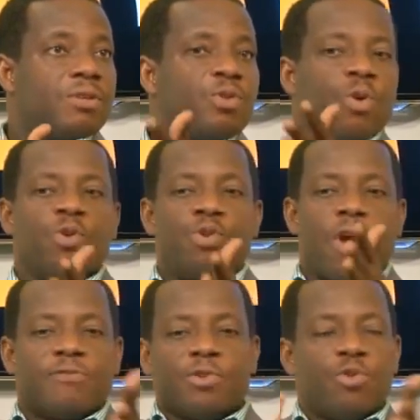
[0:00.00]
So you
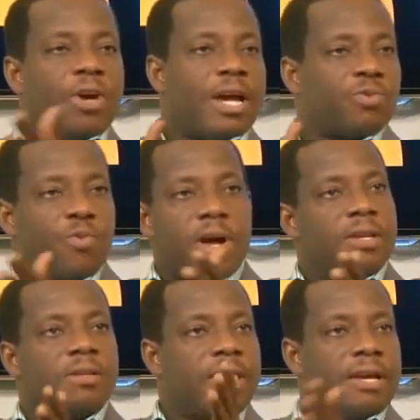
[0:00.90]
have to look at
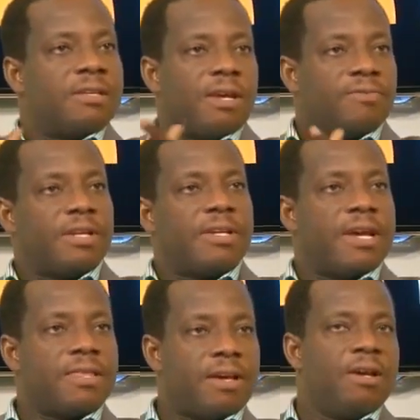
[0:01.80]
one case after the
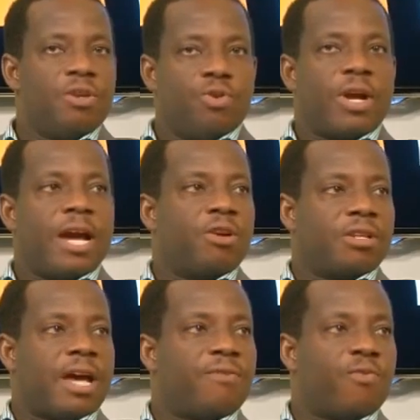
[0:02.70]
other. Mm-hmm. You
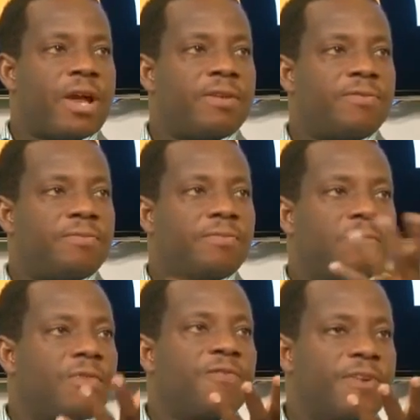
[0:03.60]
cannot have one
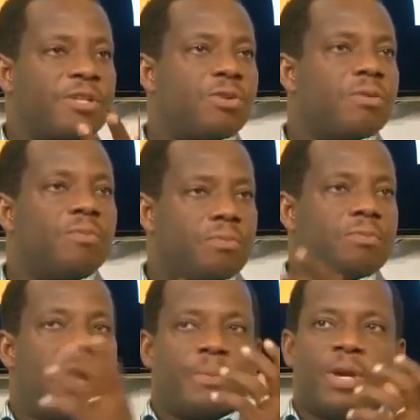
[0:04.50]
fix,
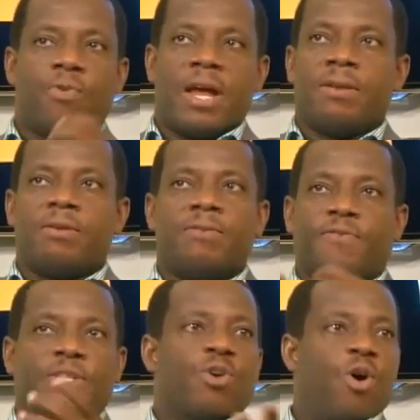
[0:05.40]
one
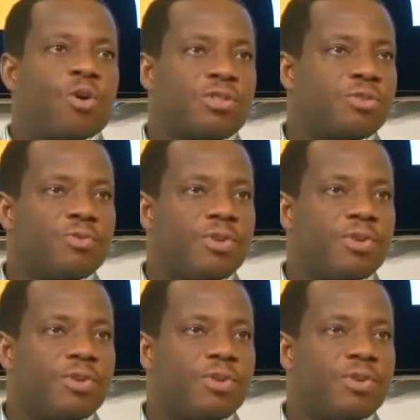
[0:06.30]
fit all situation.